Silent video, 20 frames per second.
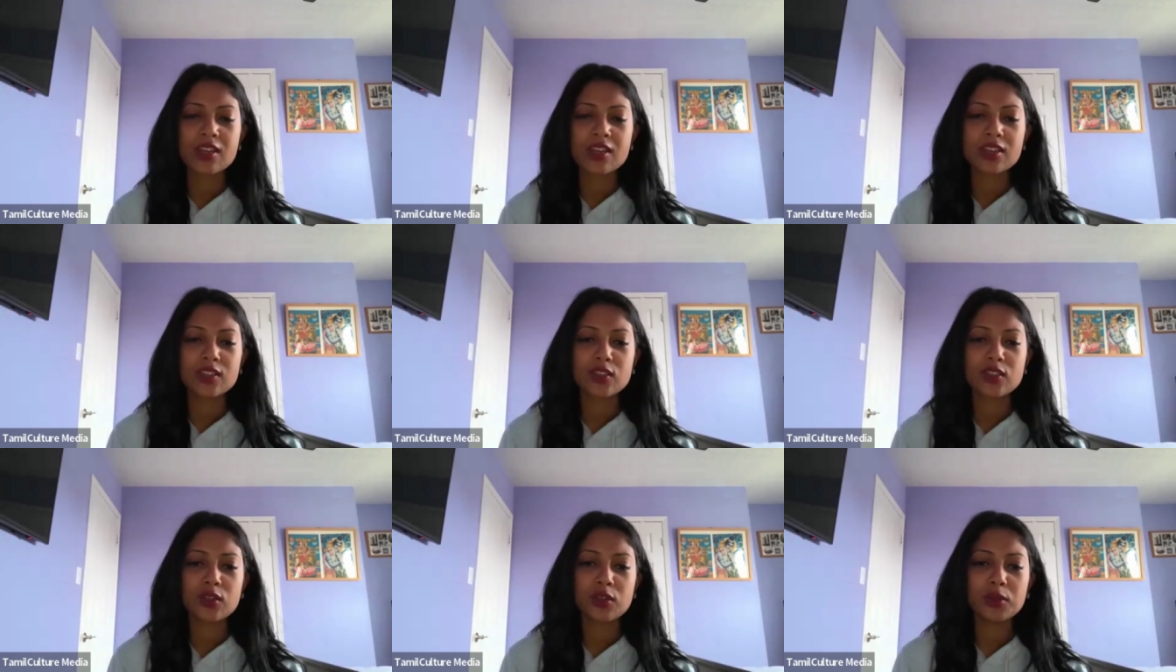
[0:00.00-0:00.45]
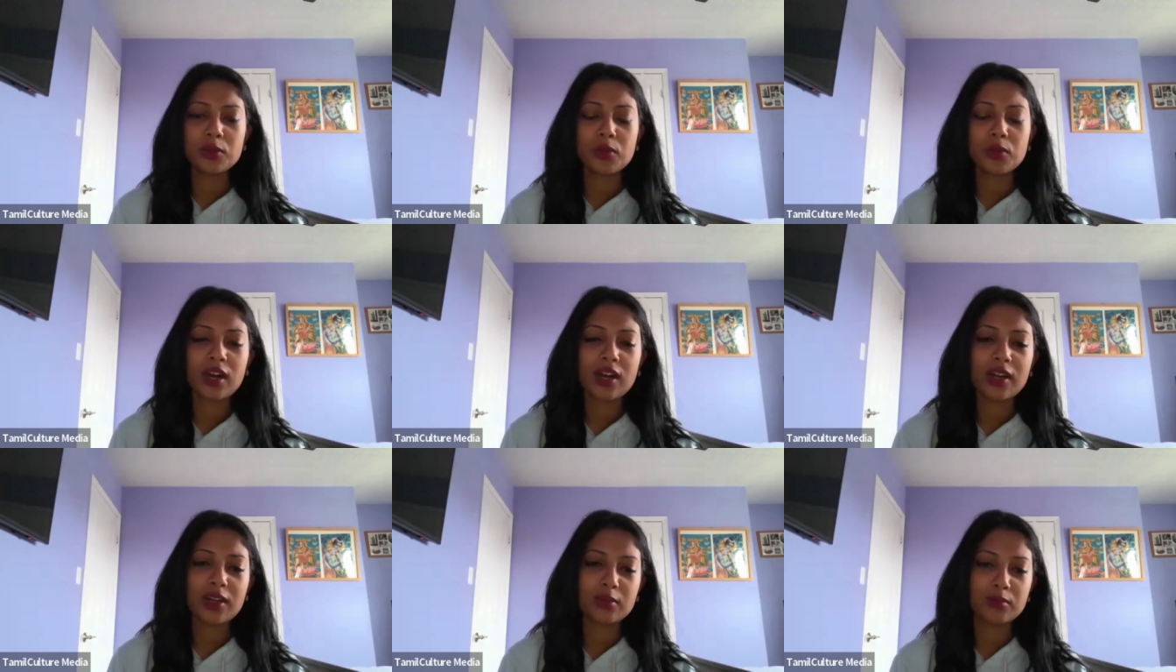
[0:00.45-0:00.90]
So,
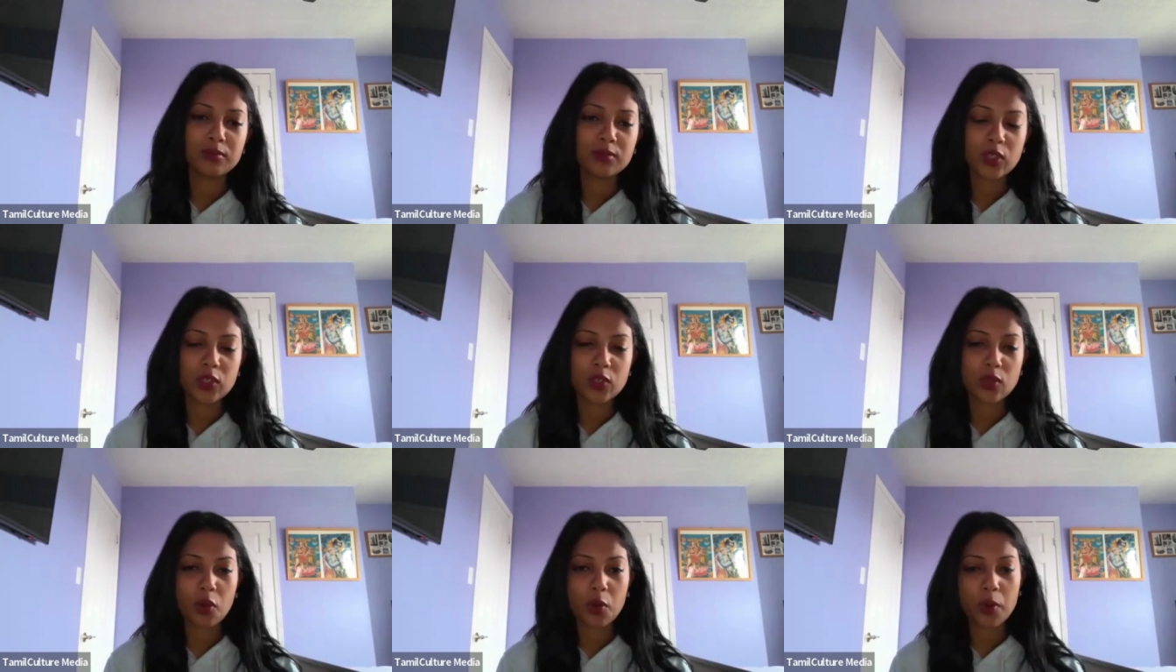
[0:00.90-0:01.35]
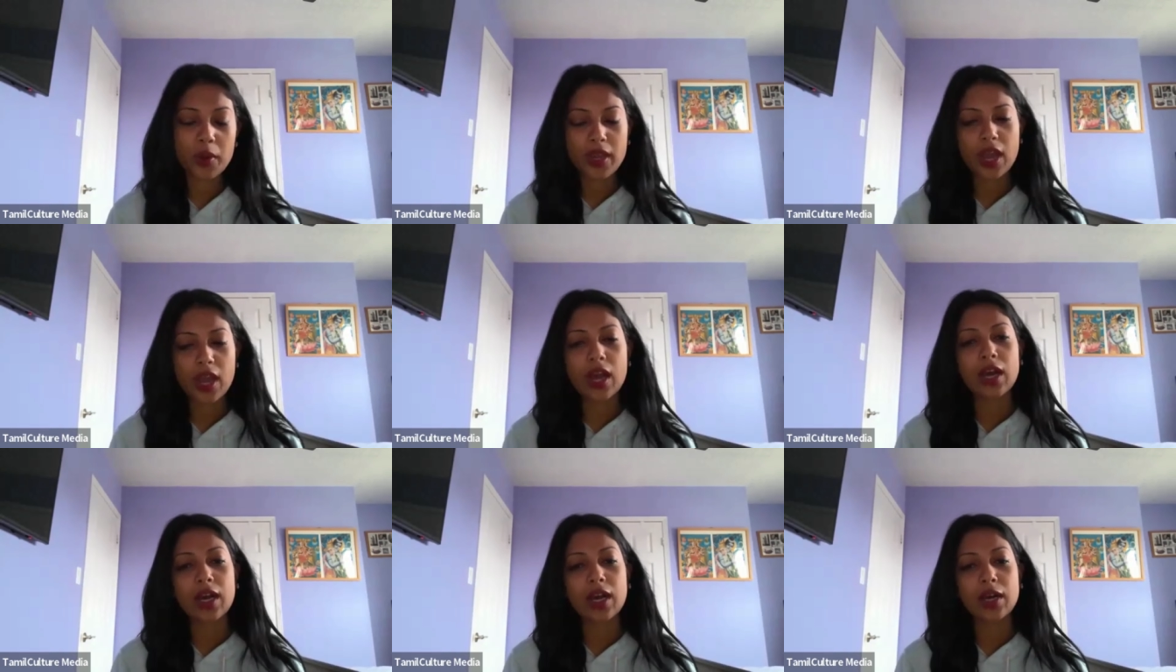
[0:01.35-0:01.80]
growing
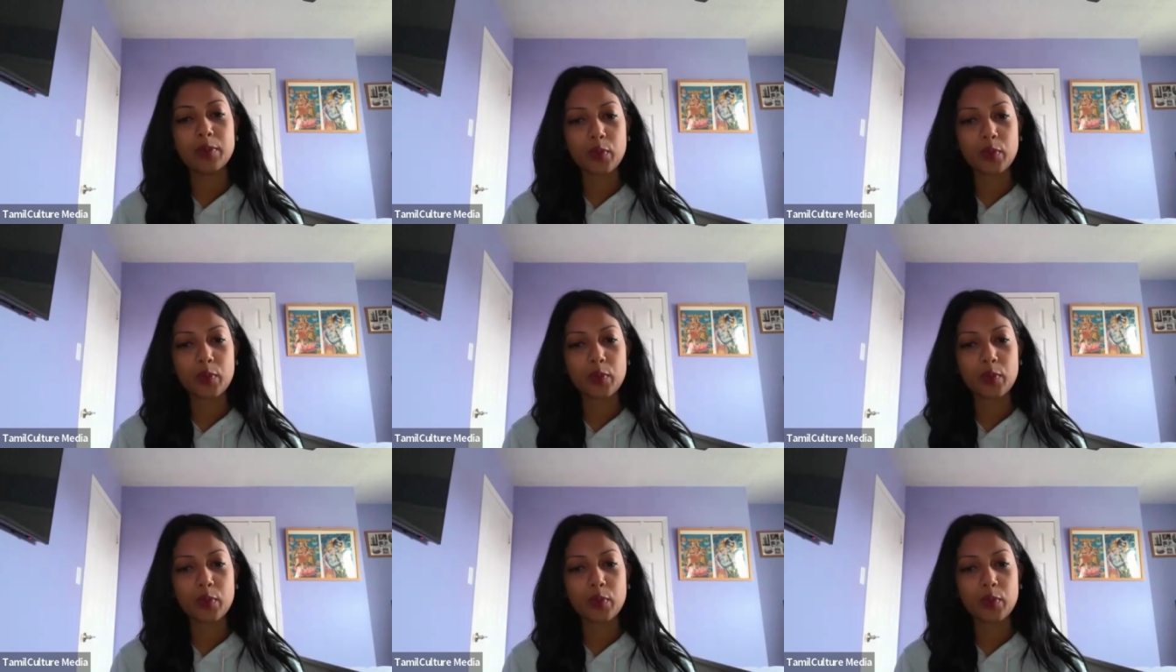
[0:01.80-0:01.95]
up,